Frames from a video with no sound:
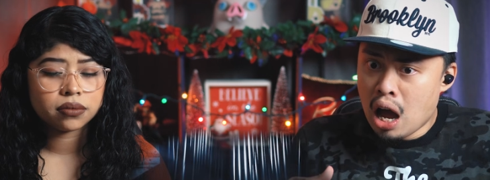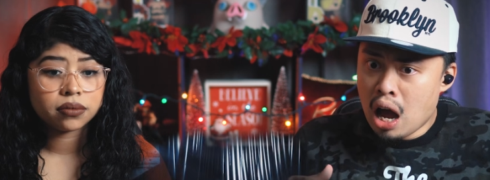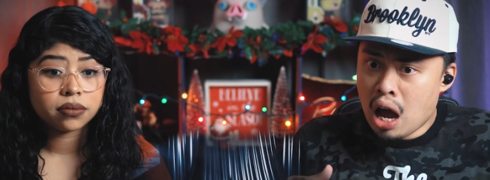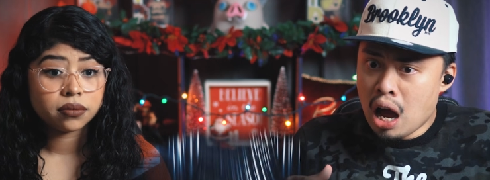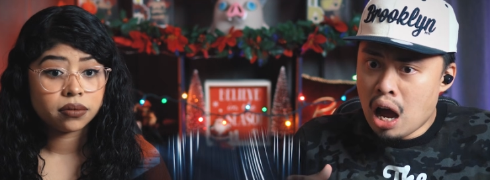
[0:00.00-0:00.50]

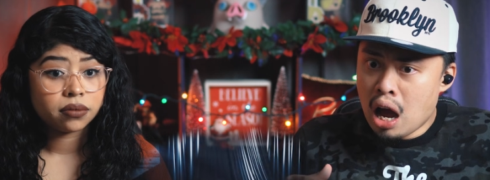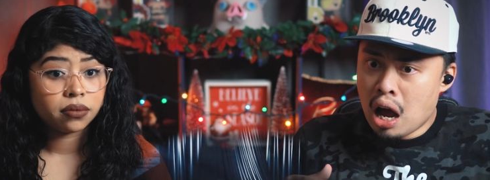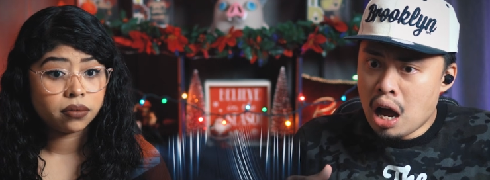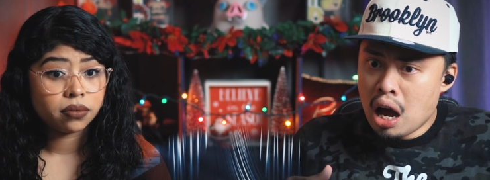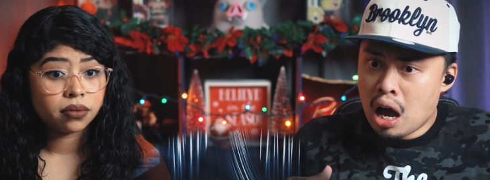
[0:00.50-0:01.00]

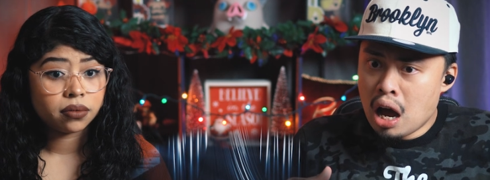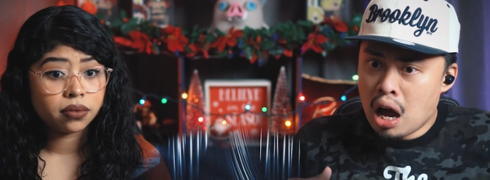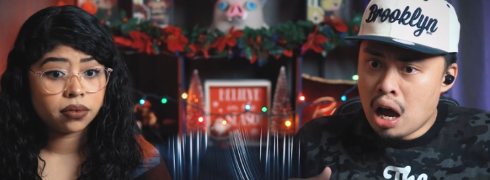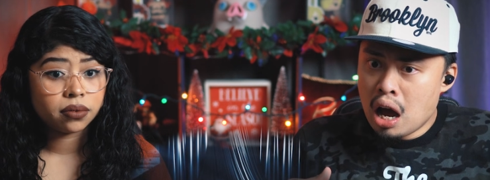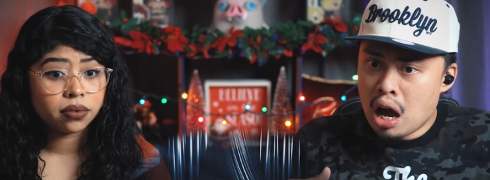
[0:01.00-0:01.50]

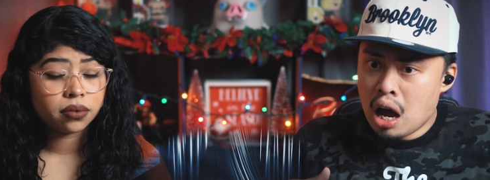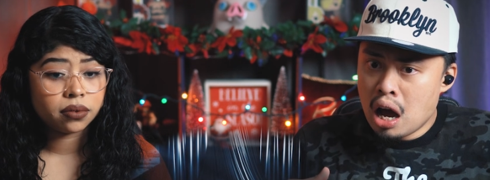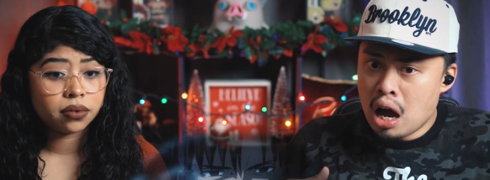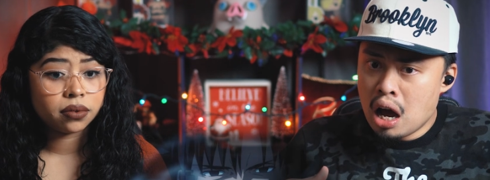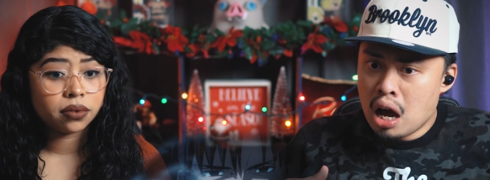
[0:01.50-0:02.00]
(silence)